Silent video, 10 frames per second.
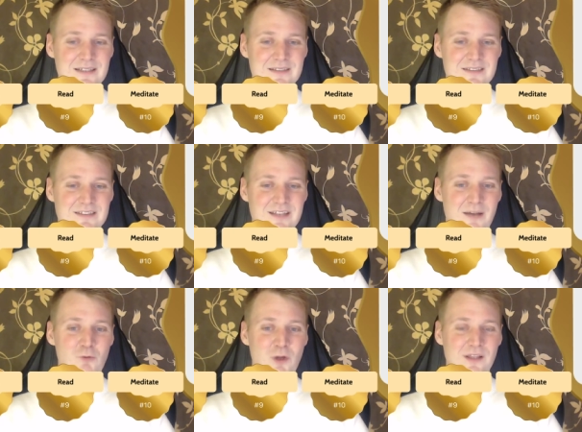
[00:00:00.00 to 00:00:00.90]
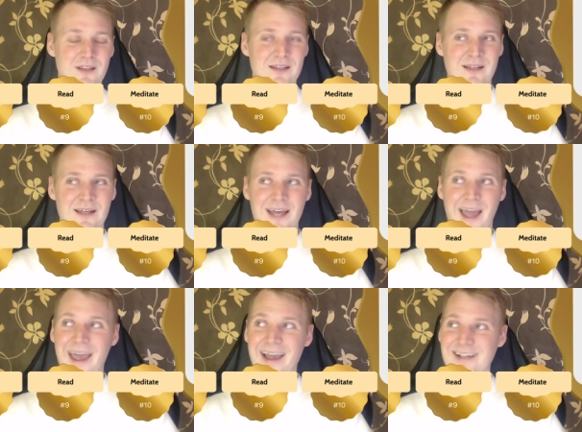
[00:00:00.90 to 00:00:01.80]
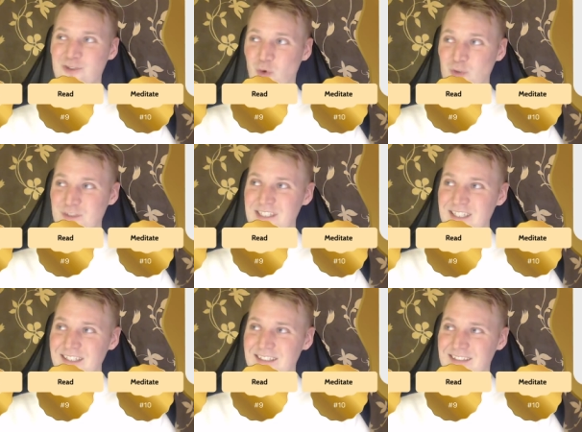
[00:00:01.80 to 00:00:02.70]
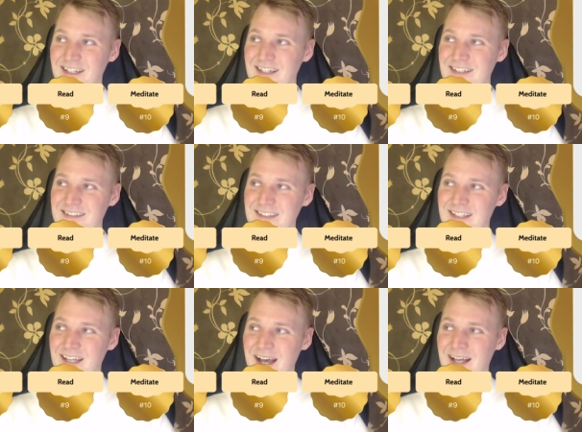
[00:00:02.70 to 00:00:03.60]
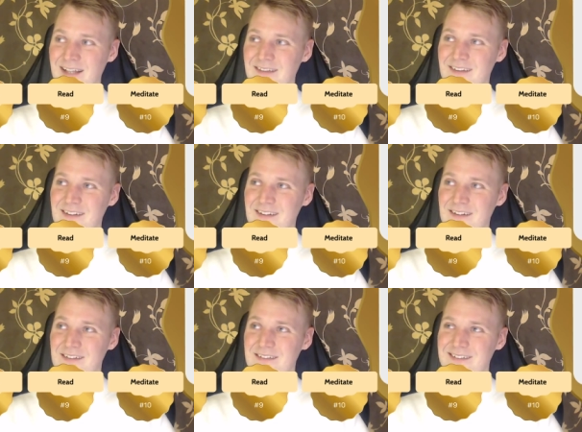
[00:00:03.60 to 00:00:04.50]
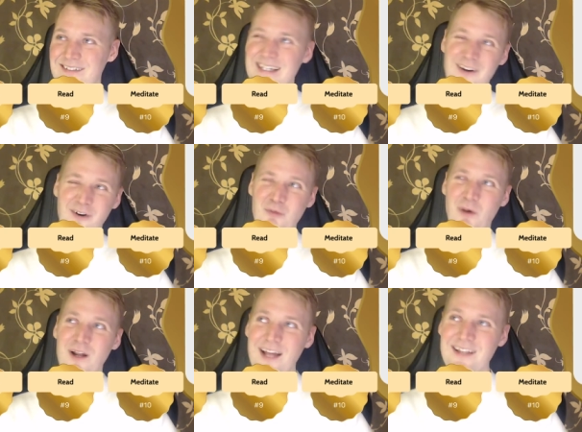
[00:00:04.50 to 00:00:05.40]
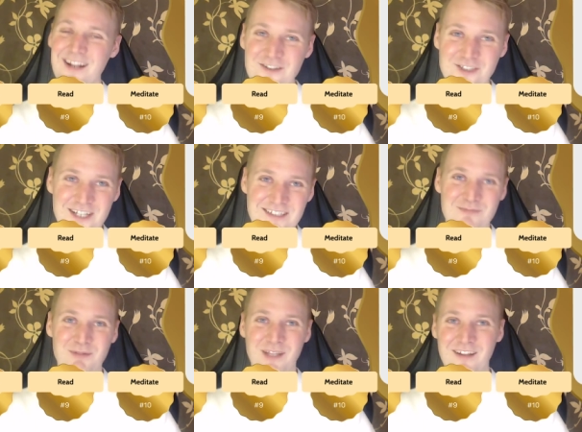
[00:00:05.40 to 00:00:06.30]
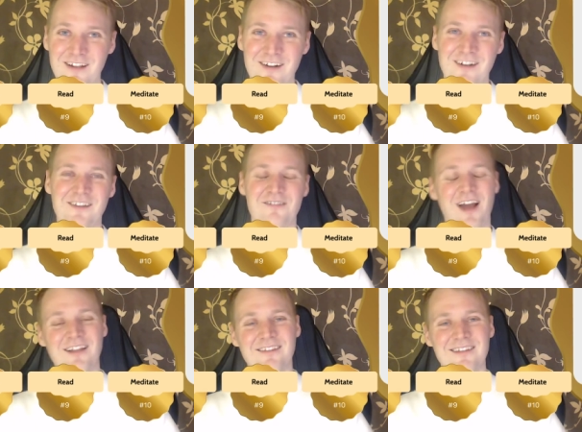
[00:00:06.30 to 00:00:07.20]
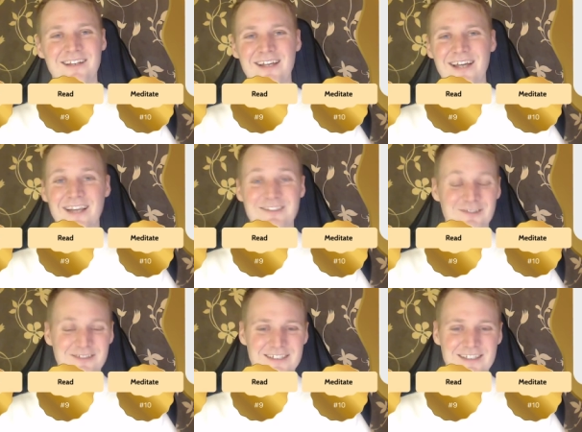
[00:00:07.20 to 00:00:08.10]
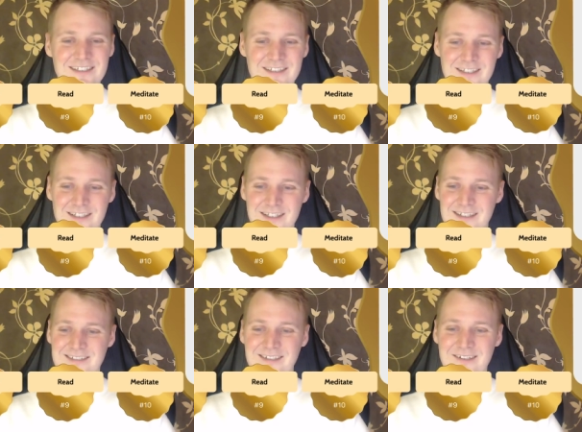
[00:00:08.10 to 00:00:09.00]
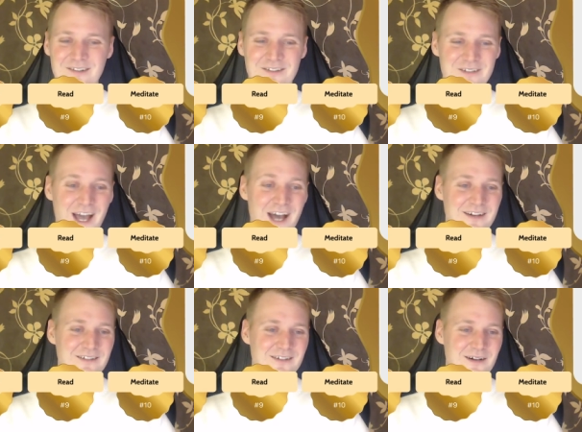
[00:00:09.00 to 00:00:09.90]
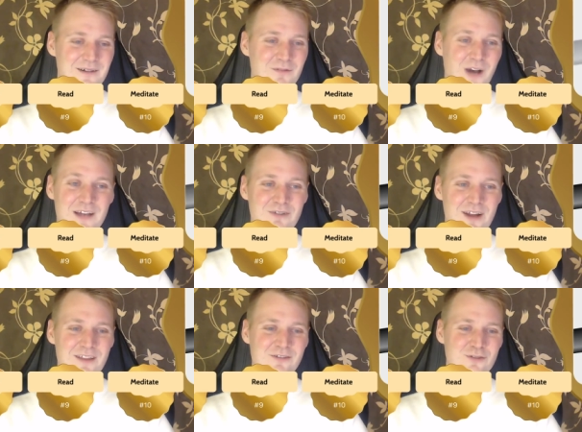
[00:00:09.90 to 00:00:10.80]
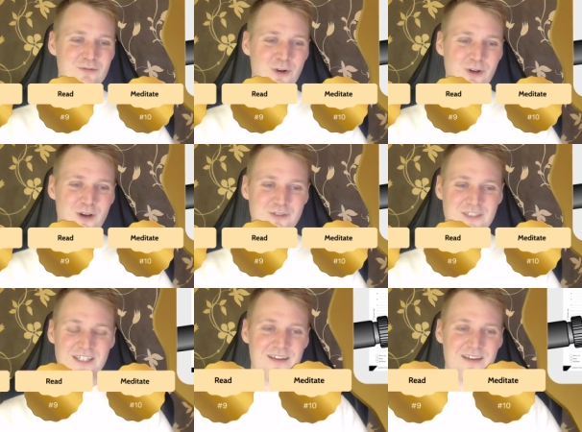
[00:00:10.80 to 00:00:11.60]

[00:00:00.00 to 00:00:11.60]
somewhat exhausting and on one hand energizing, but on the other hand exhausting. So I rather do workouts in the